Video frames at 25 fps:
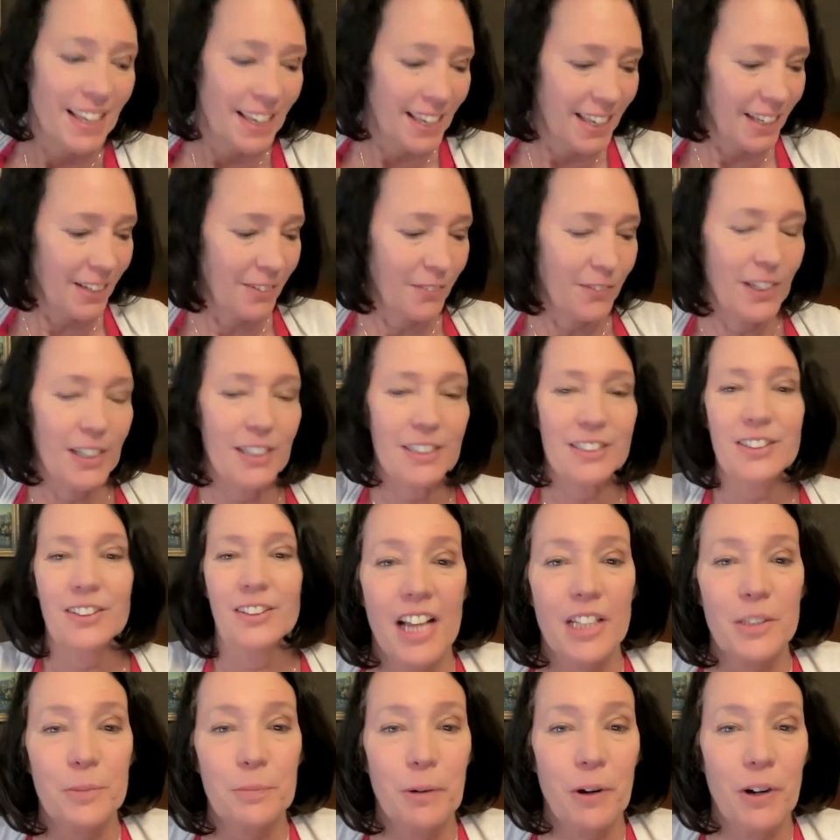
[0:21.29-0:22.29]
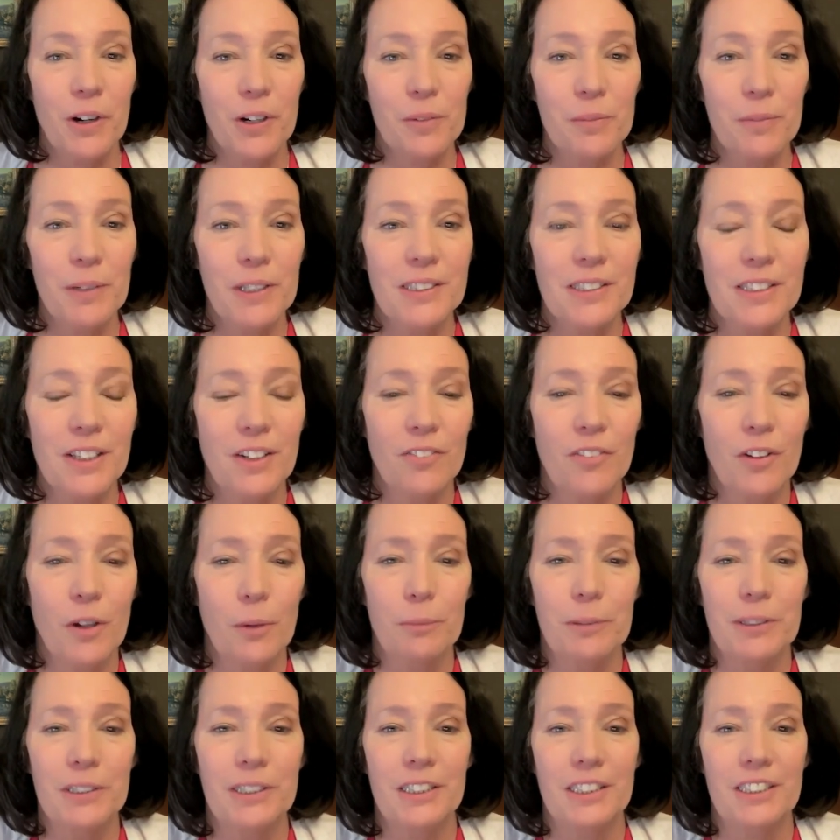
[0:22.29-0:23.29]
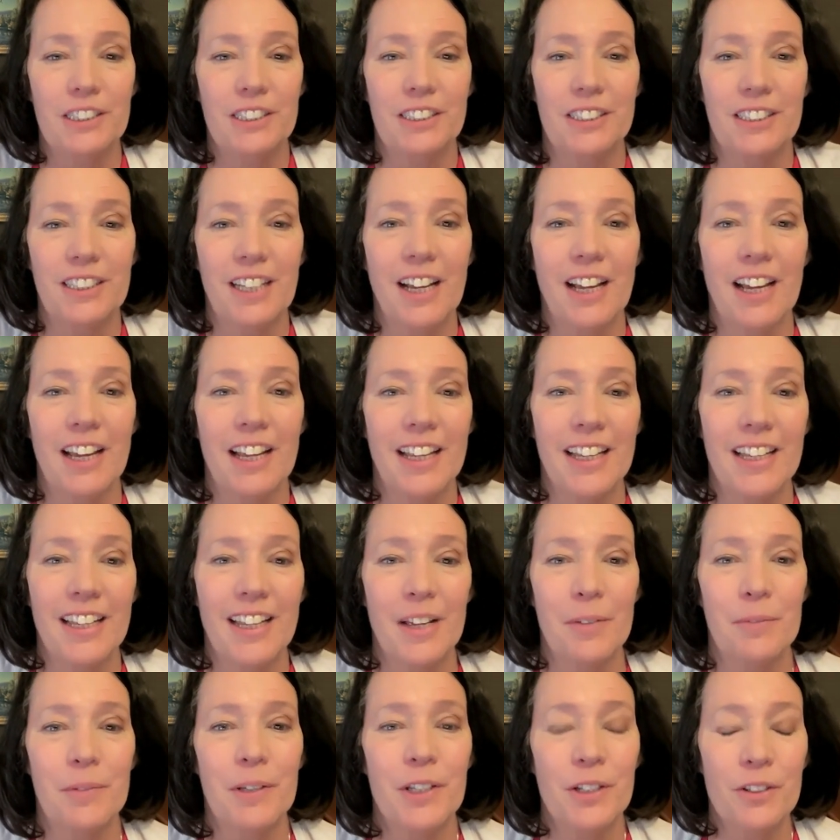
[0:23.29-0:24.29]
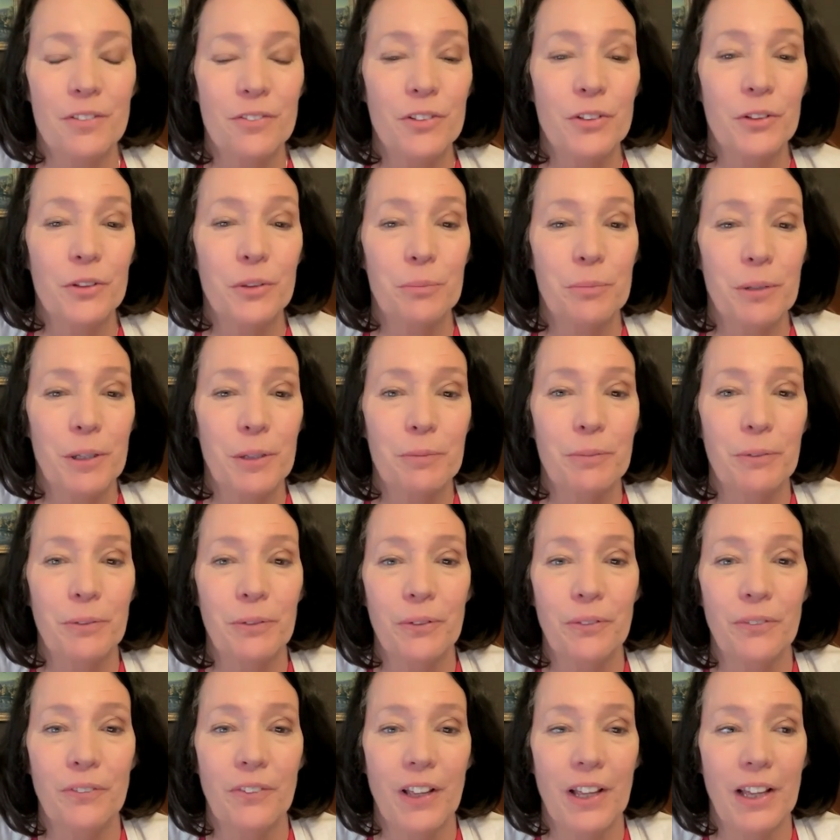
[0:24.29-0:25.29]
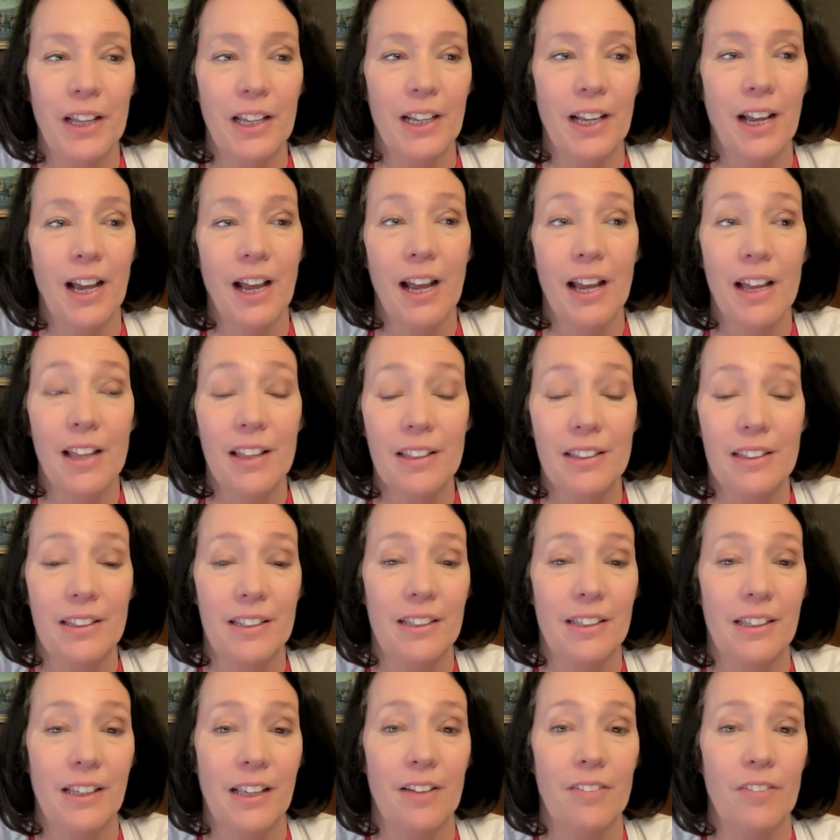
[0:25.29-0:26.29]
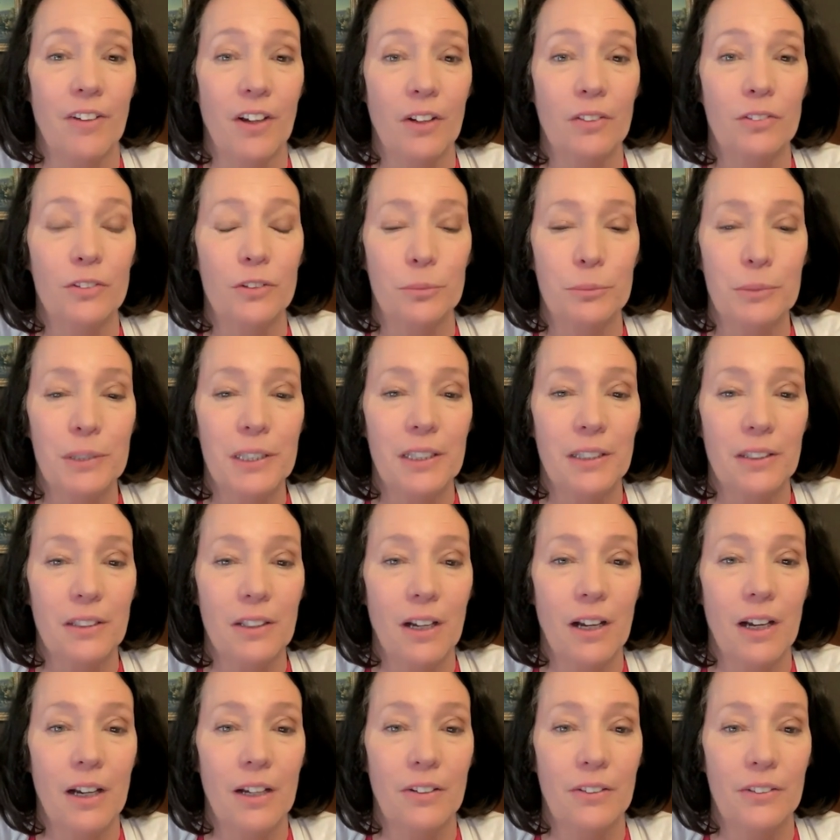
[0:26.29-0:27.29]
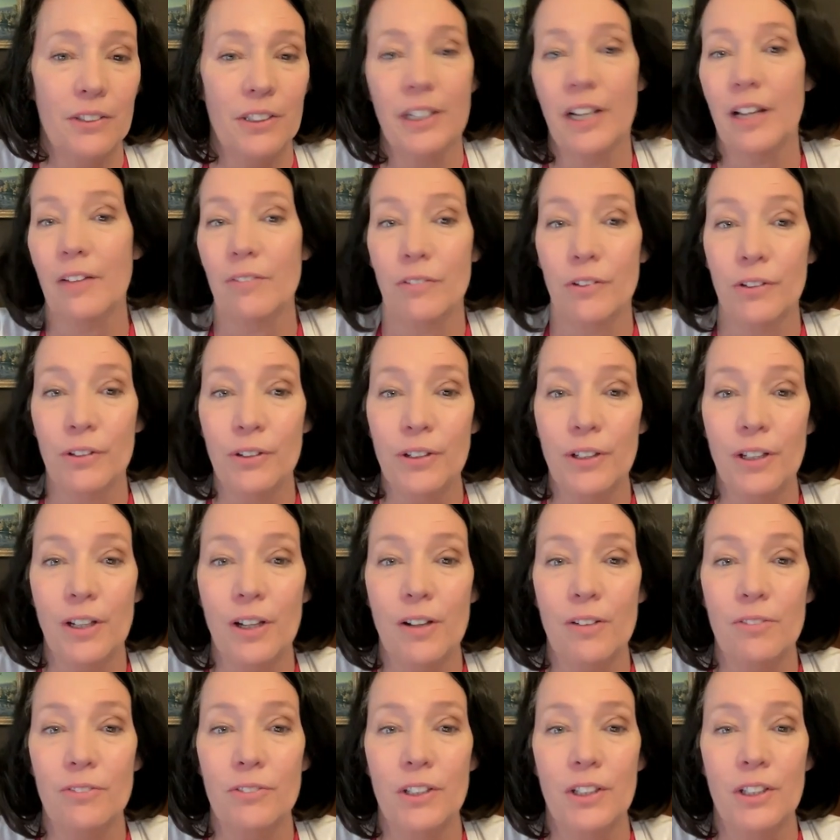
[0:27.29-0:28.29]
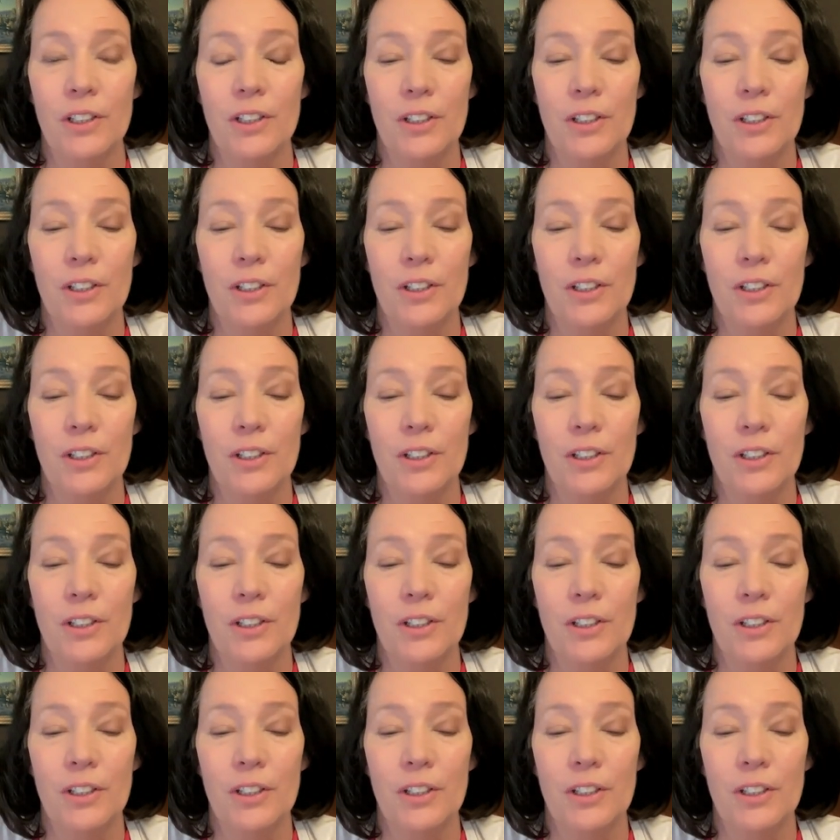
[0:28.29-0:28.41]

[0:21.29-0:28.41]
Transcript: Anyways, as part of my self-help addiction, I am interviewing people that I think have helped me a lot or that I've heard of